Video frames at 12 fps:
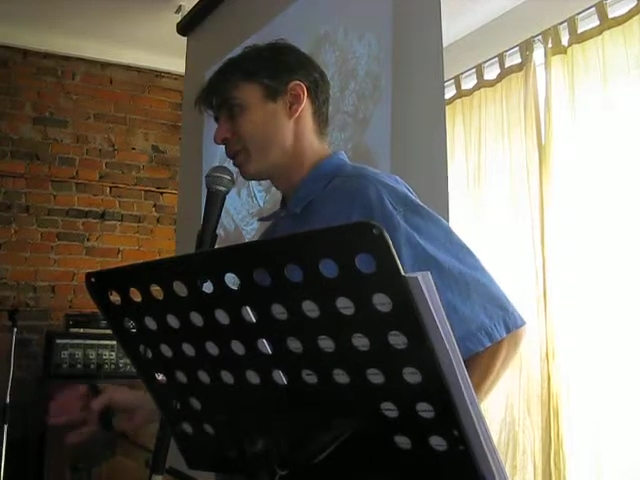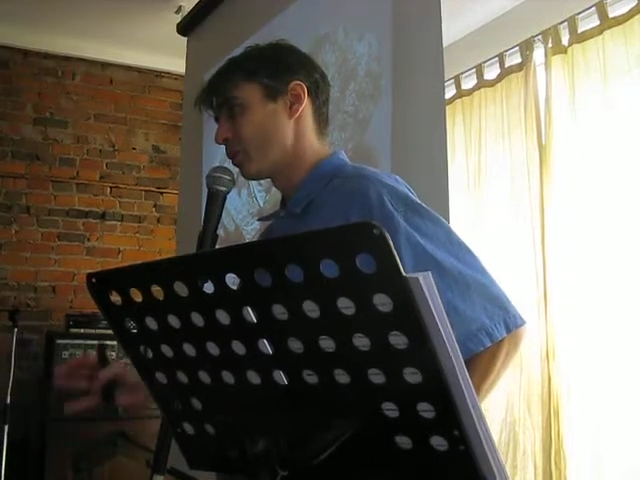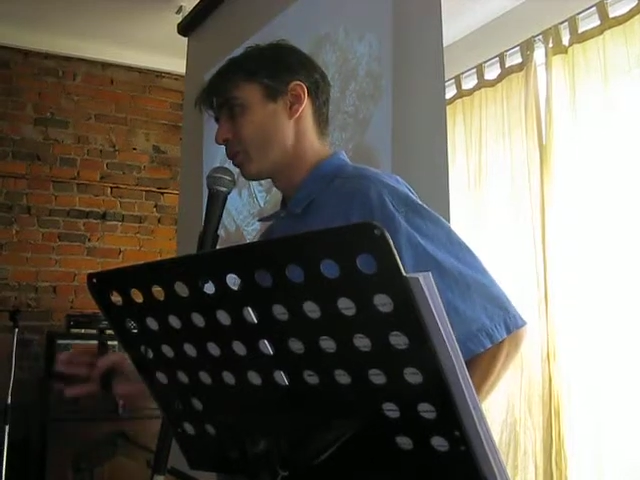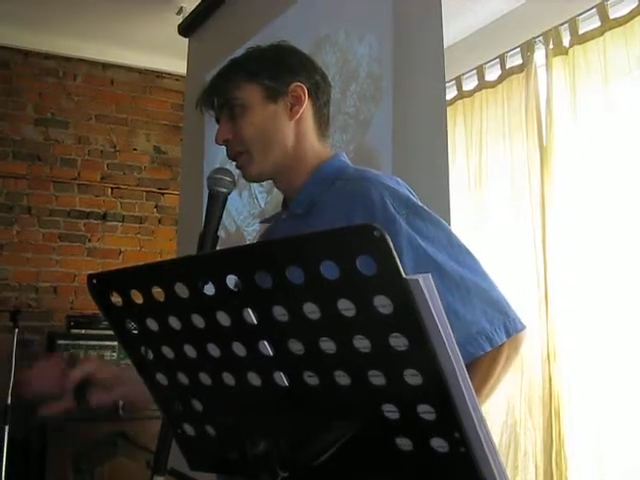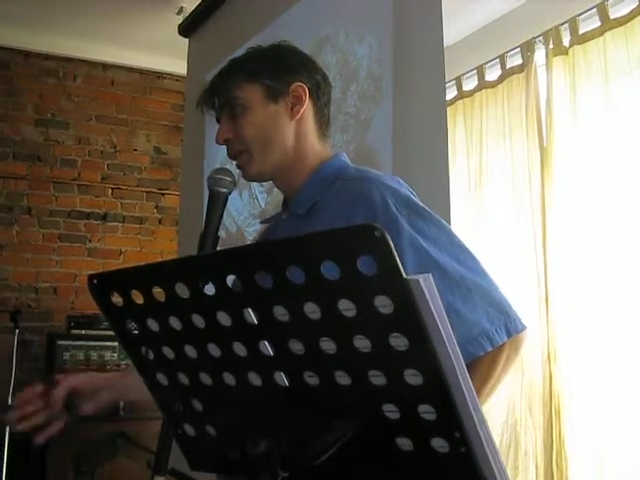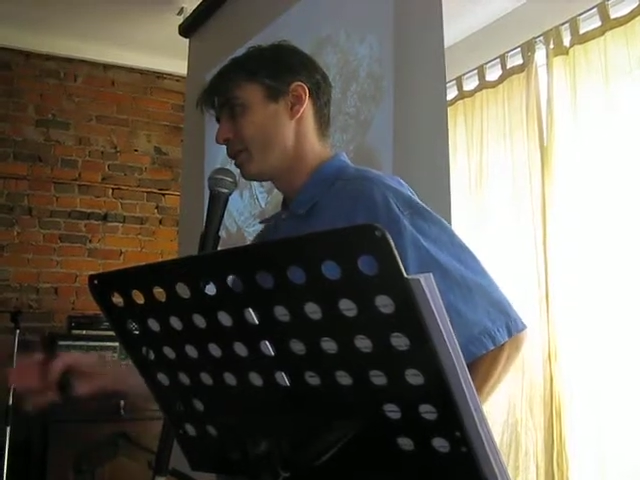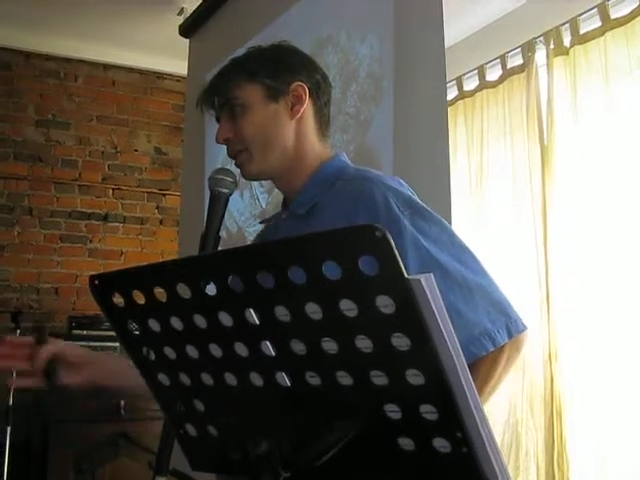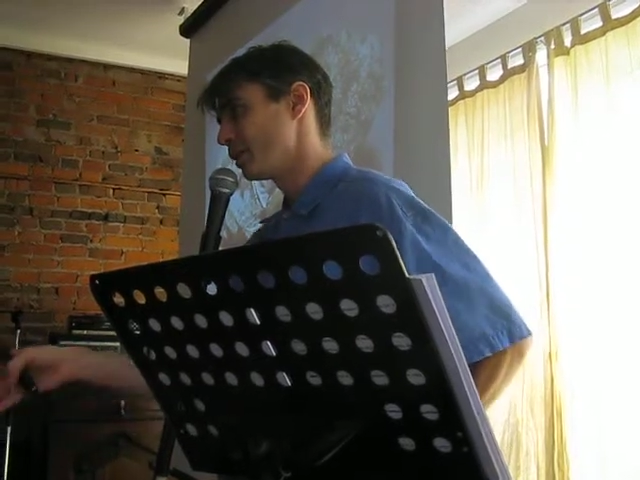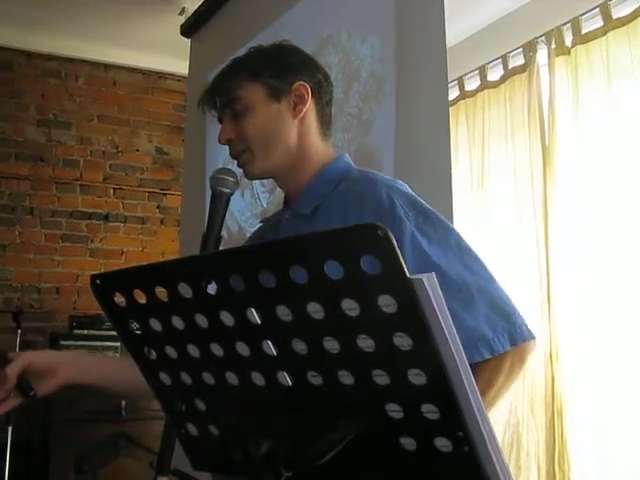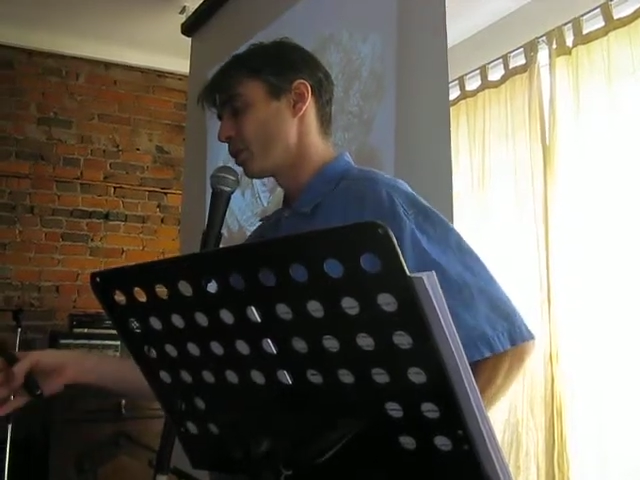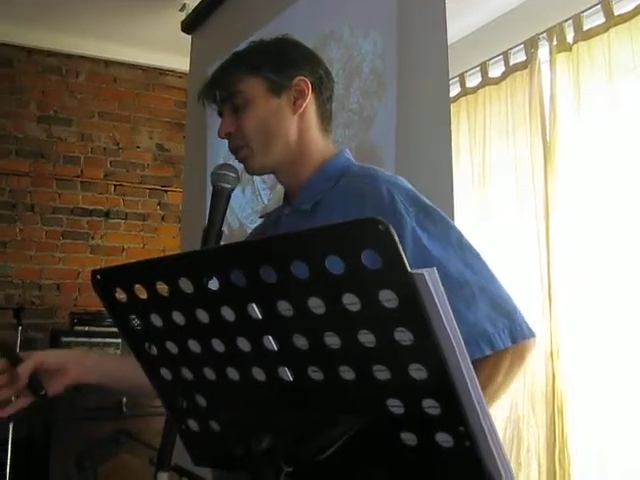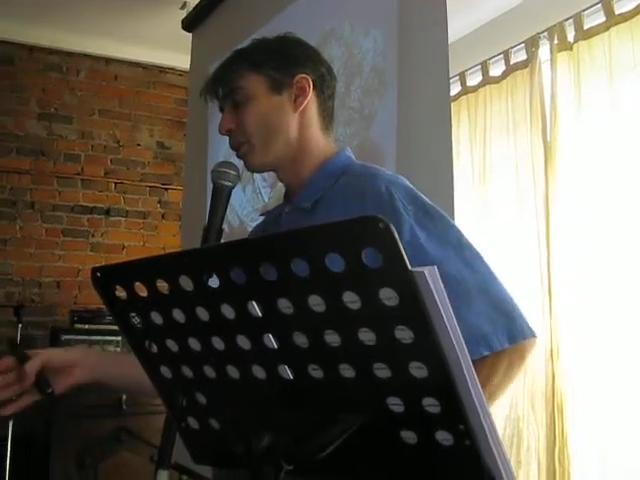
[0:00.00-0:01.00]
right here
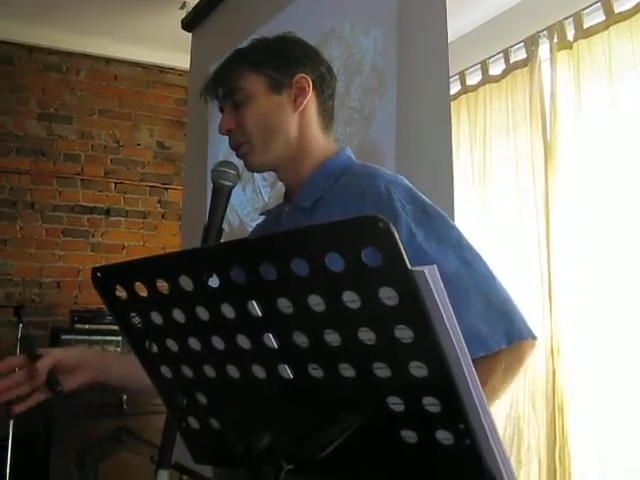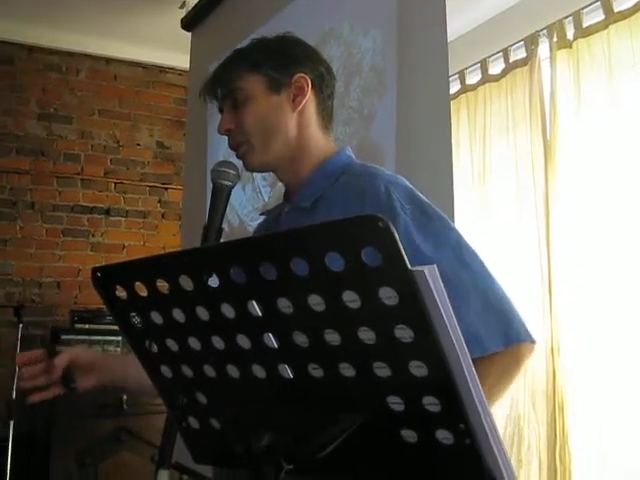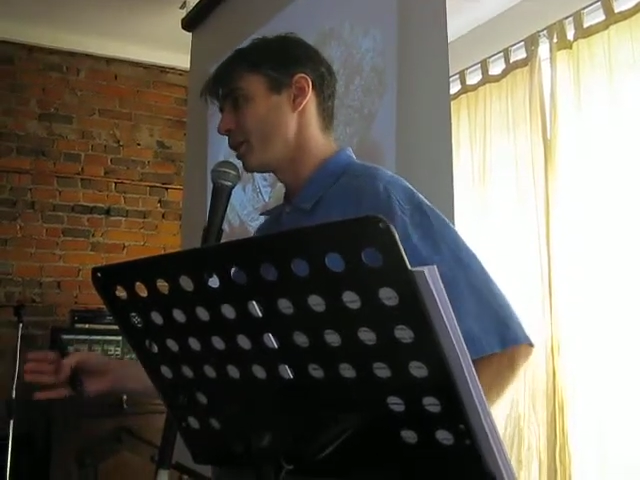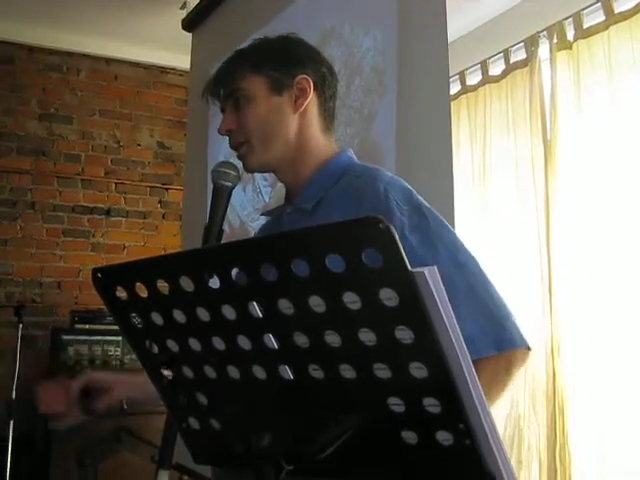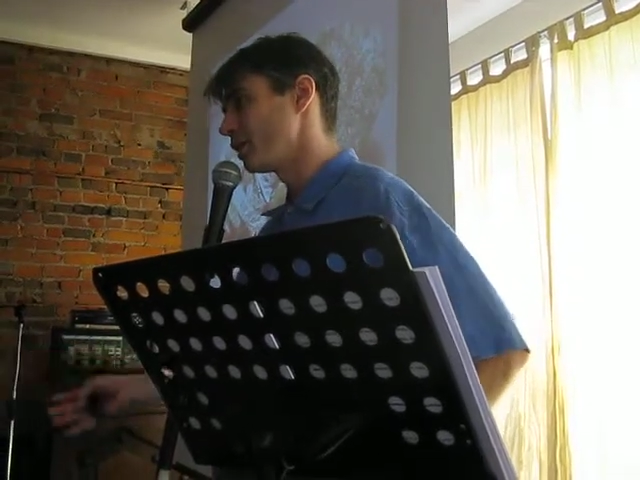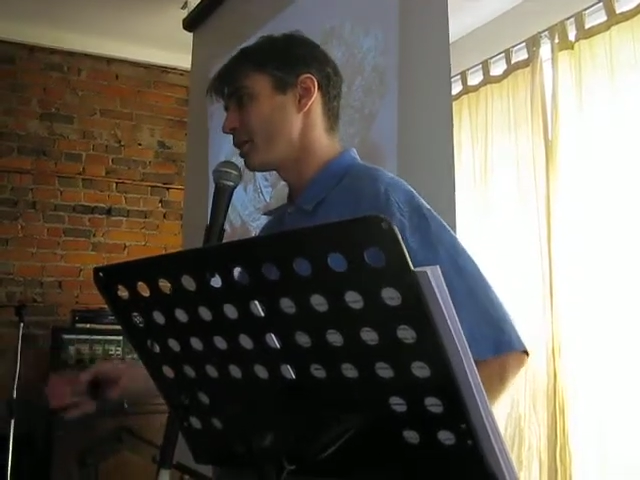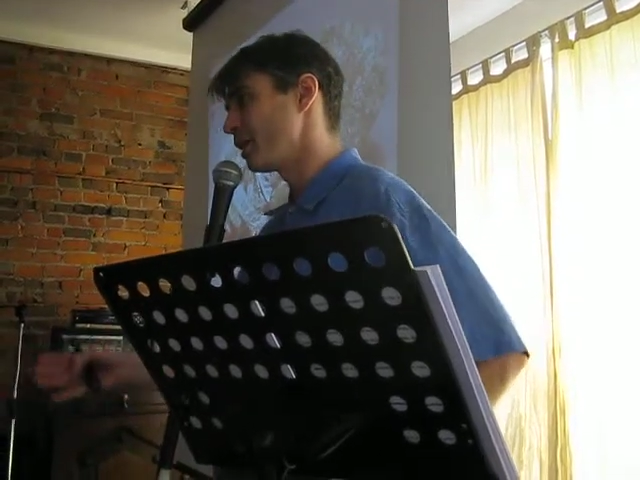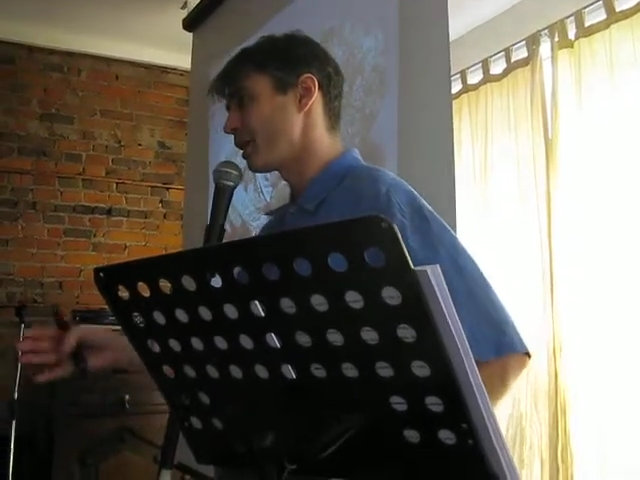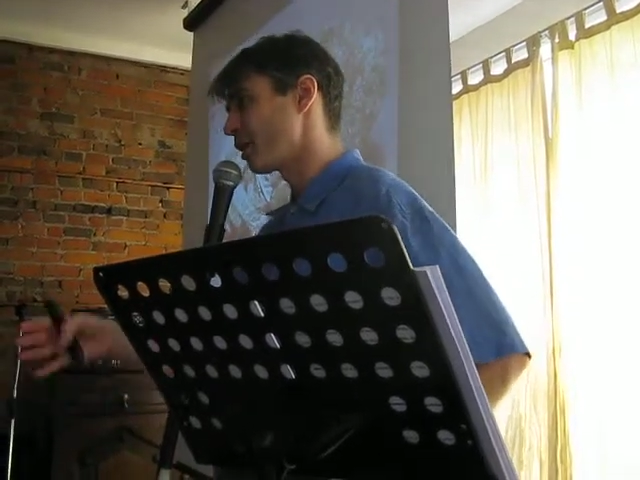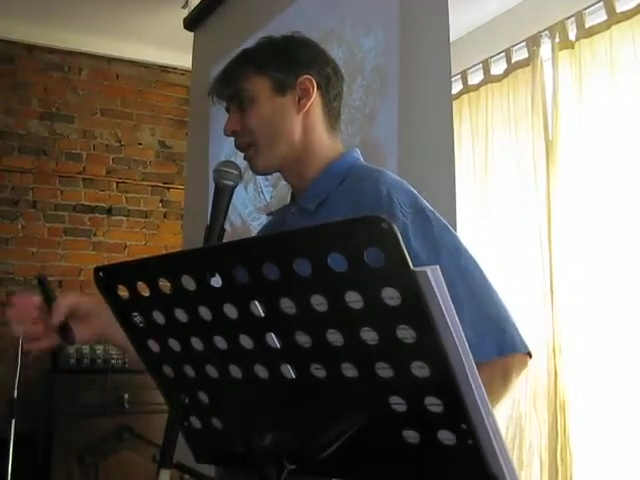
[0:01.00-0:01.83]
in court, or you can take our